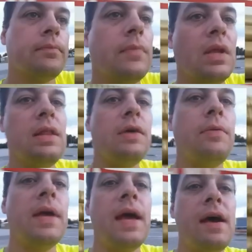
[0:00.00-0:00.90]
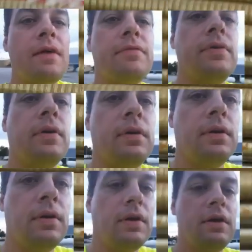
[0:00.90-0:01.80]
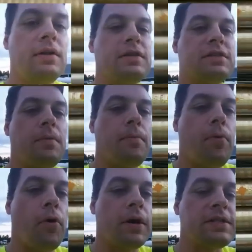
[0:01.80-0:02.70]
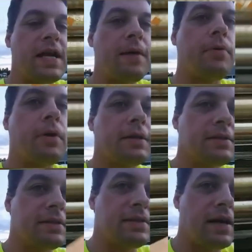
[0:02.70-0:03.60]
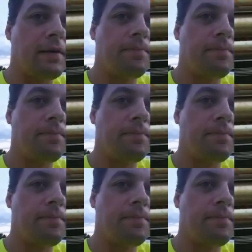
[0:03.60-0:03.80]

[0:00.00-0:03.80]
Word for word: and then we have, this is a poor example because it's a